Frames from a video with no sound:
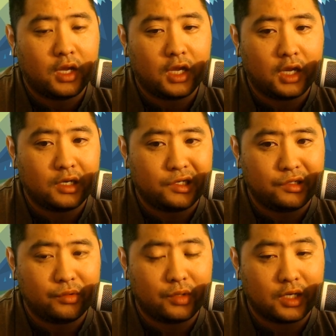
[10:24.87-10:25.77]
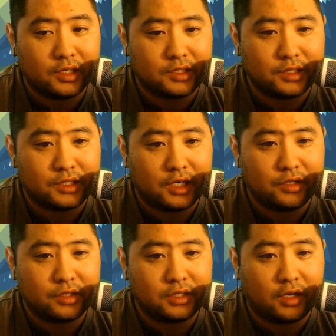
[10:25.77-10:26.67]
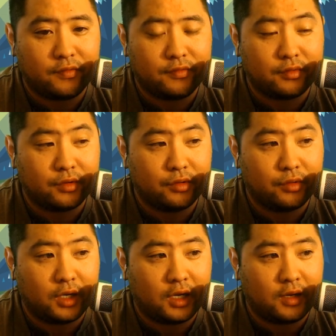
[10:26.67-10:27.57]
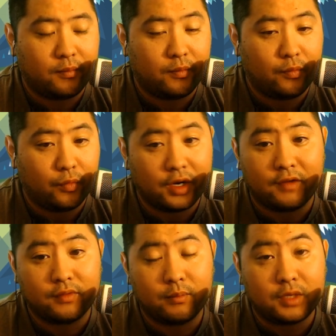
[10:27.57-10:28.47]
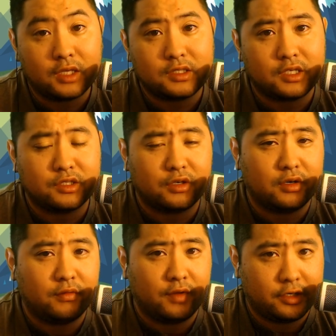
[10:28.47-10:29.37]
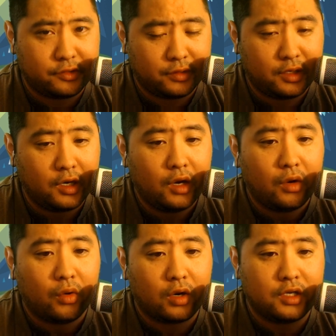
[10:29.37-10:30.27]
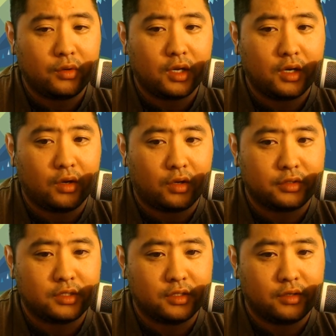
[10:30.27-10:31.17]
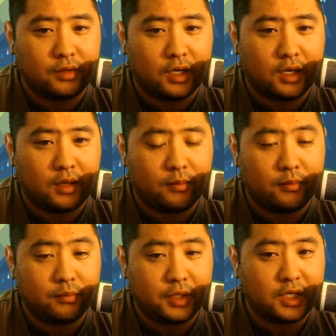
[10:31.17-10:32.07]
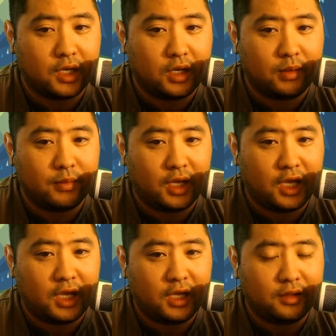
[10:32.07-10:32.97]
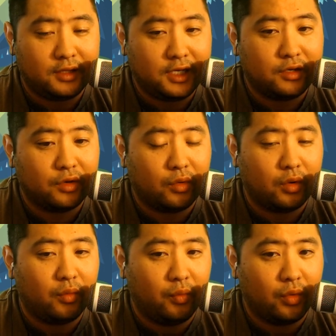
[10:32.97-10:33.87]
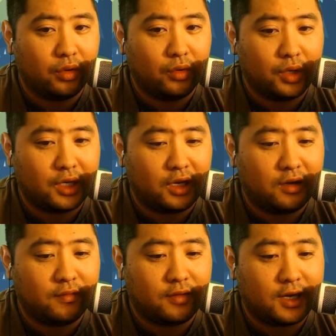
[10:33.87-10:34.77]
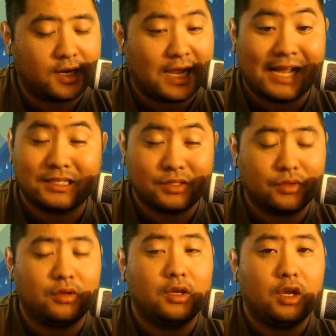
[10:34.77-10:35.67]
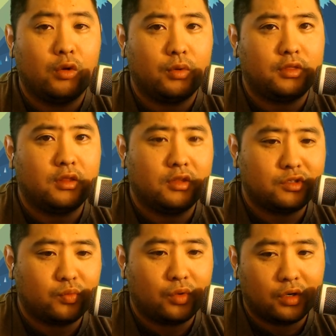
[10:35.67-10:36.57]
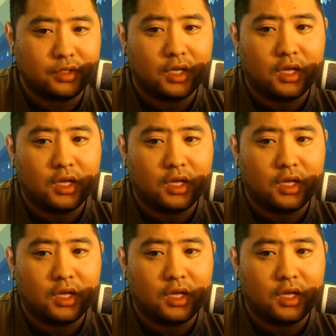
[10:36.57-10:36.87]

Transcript: and you can sustain yourself through whatever means because you're an adventurer. Or you can also become a leader or a warlord of a castle within this world,